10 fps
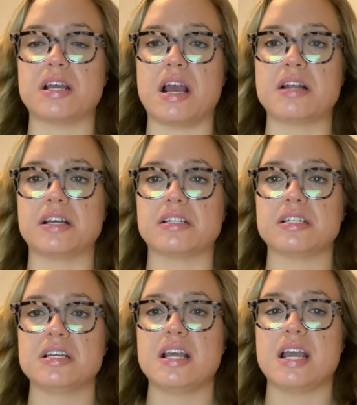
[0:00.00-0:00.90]

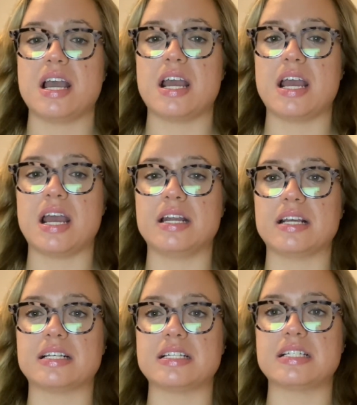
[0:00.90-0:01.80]
an
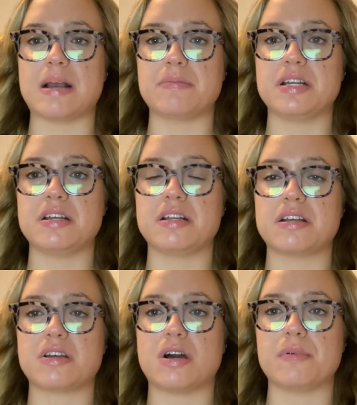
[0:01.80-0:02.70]
accepted
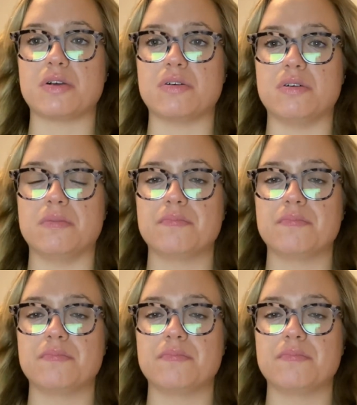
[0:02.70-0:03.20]
common goal.